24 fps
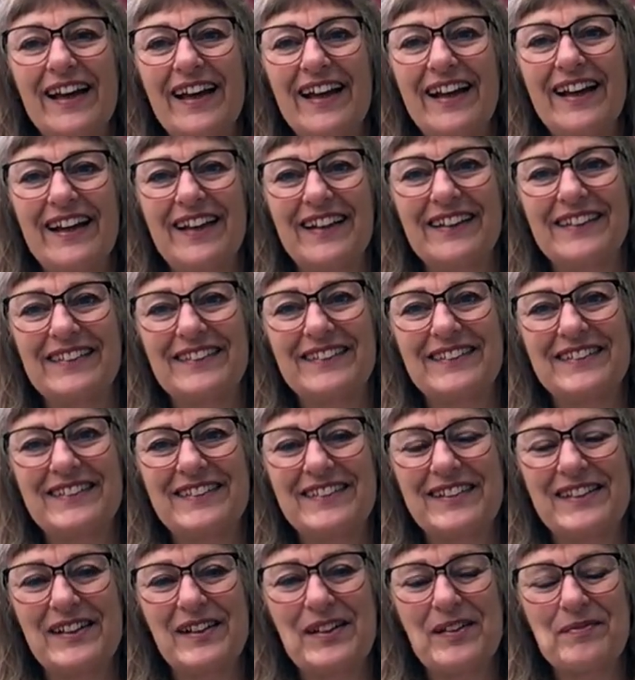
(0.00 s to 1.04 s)
and
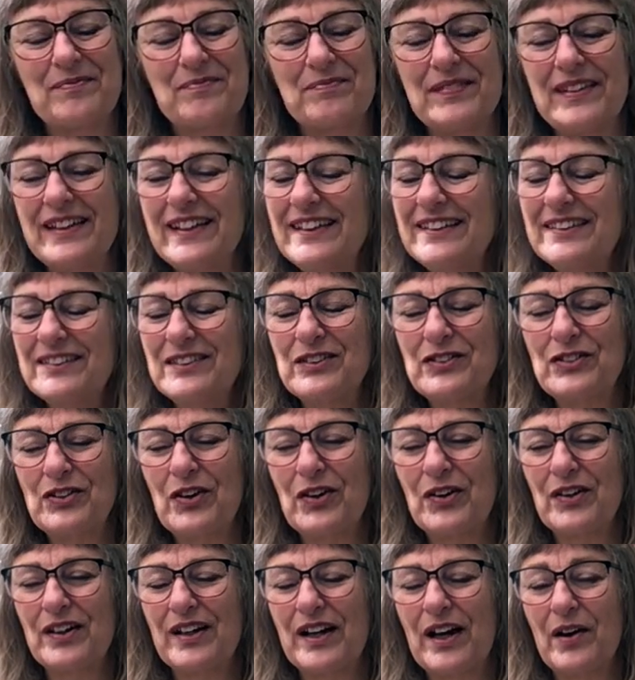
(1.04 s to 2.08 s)
it
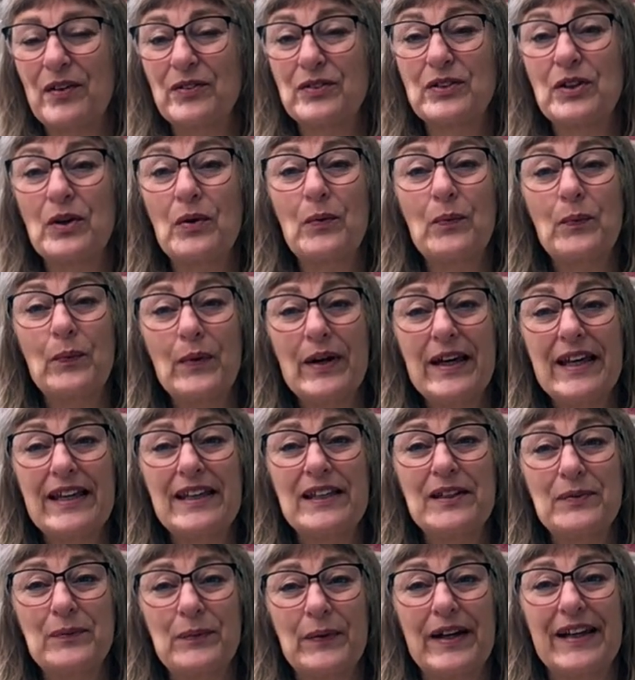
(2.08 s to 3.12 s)
turned out
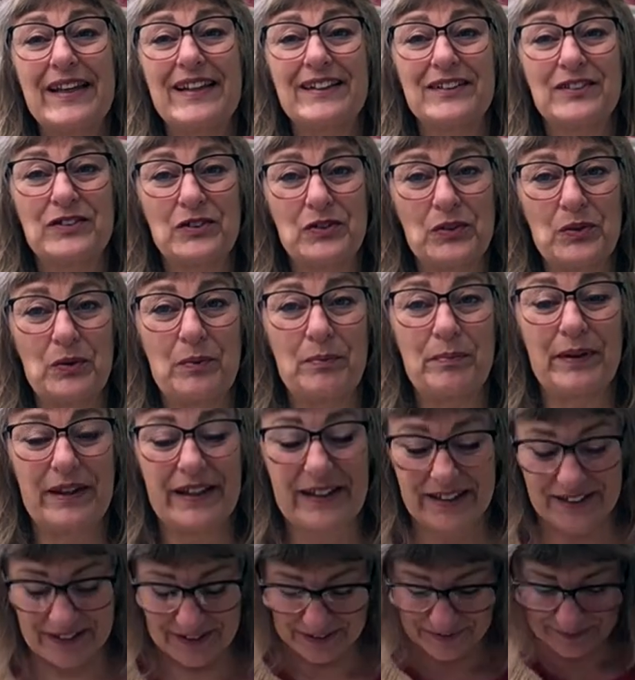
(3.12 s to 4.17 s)
way too
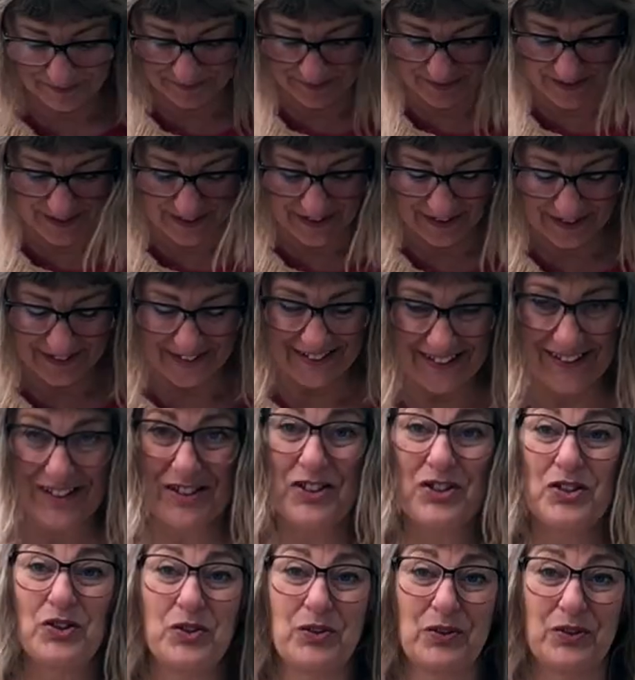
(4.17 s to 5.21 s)
big. I can
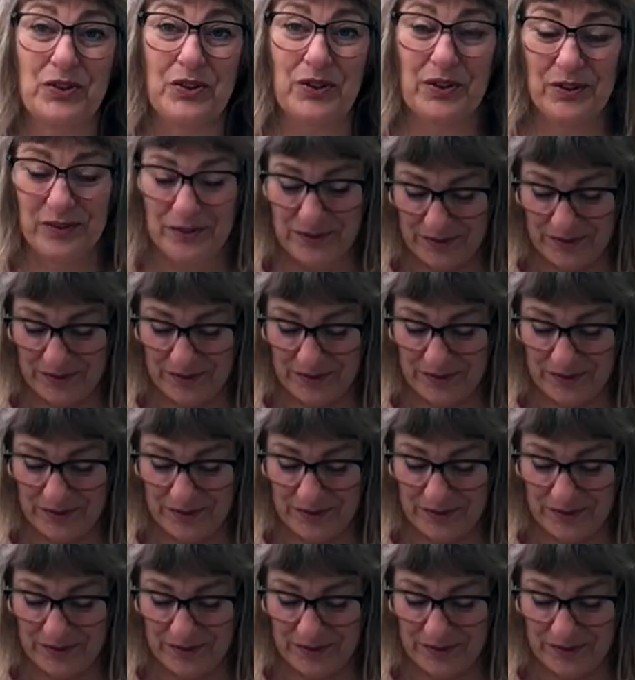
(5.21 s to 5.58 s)
show you.